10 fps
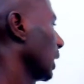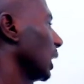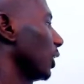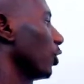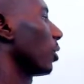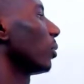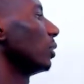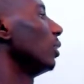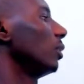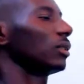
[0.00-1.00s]
Young
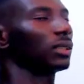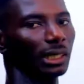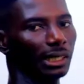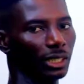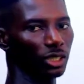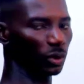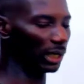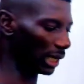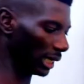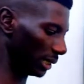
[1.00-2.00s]
modulus deals with the
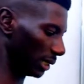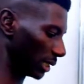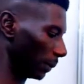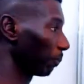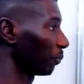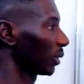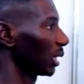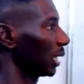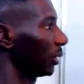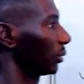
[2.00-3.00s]
length.
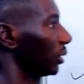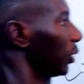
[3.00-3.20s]
Now,